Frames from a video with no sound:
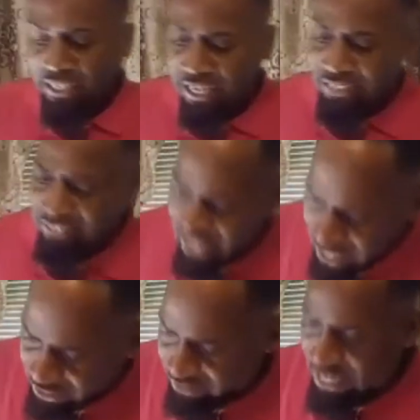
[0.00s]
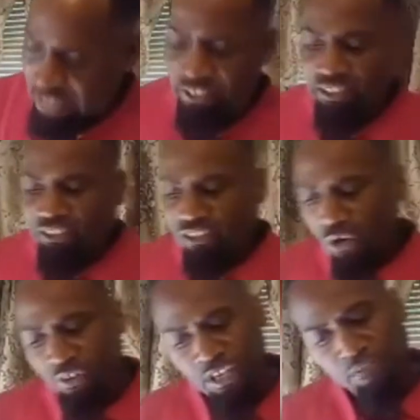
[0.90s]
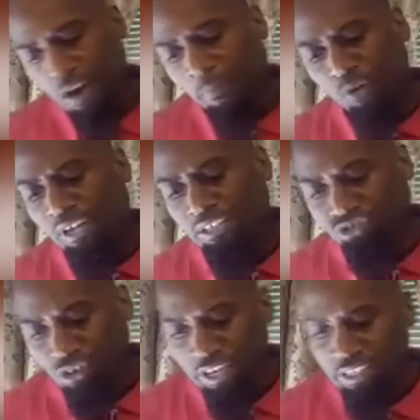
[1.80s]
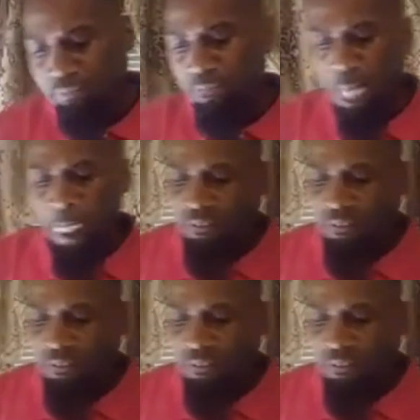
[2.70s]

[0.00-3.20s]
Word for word: Can I tell you that don't give up on that dream.